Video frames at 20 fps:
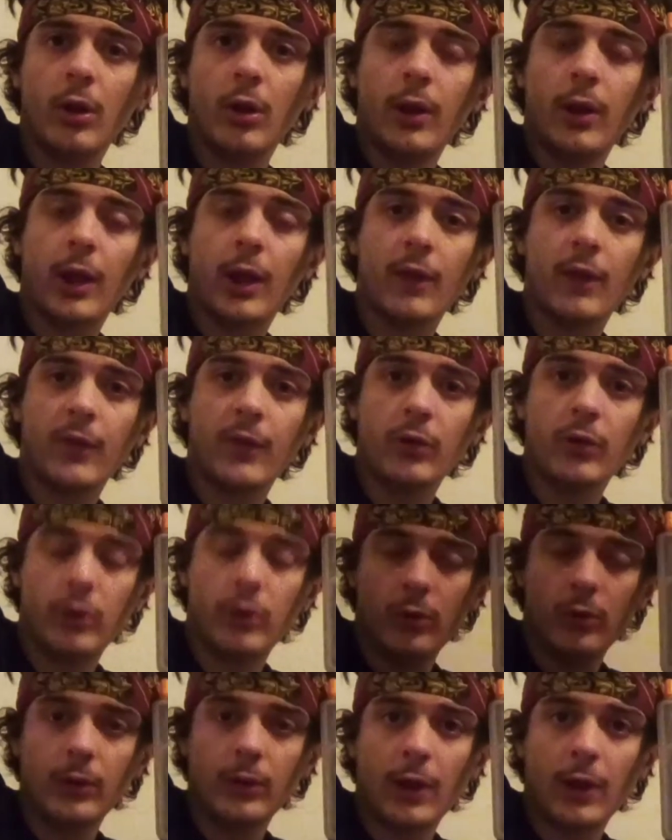And if I
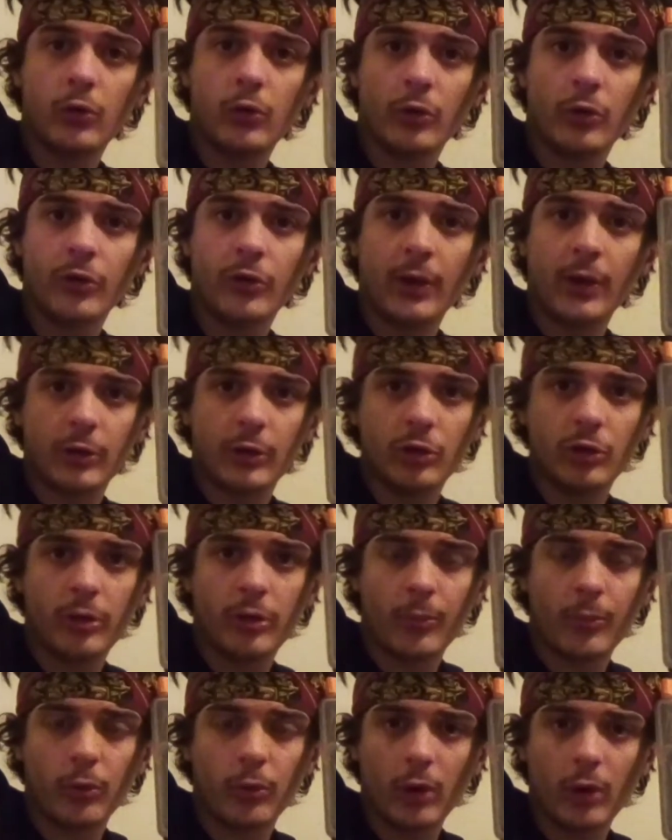do, natural selection's
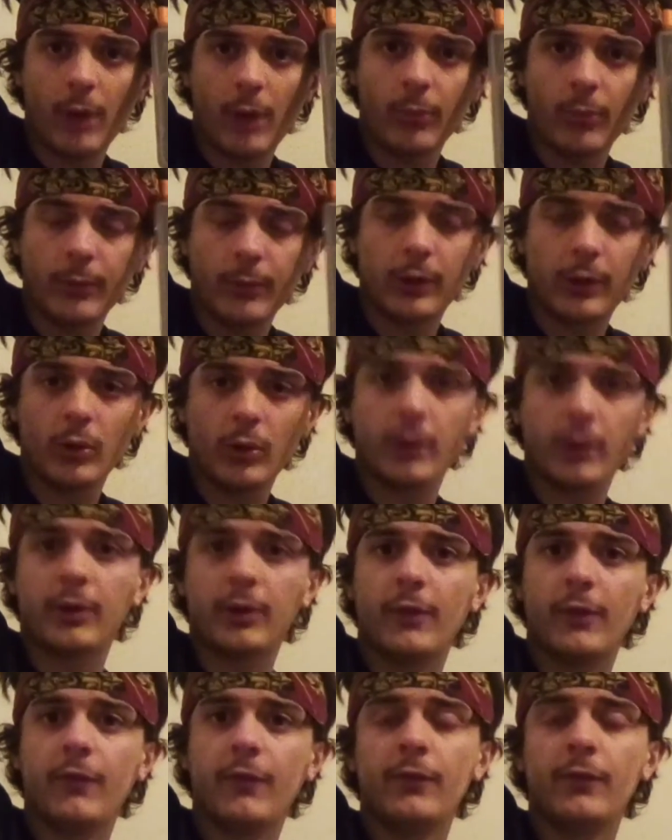probably going
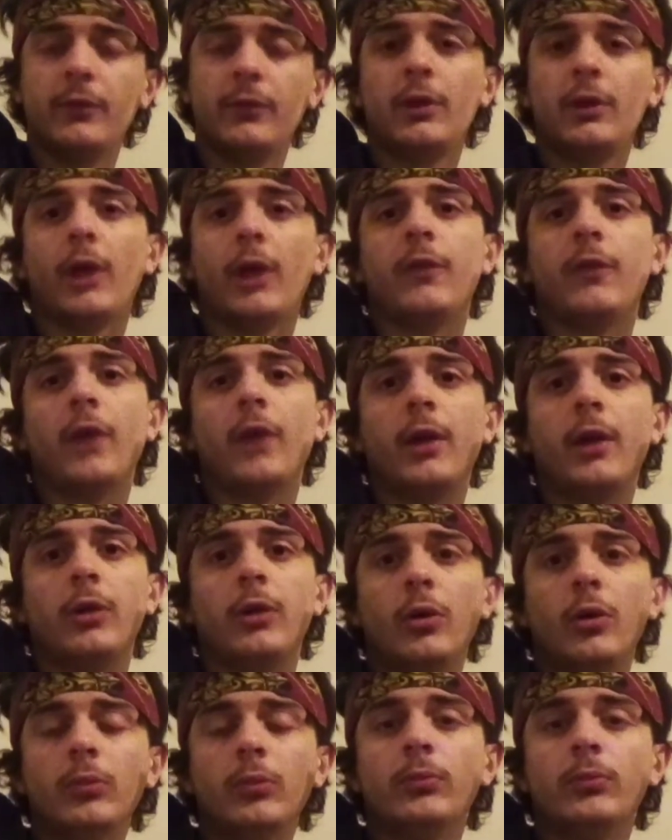to find you.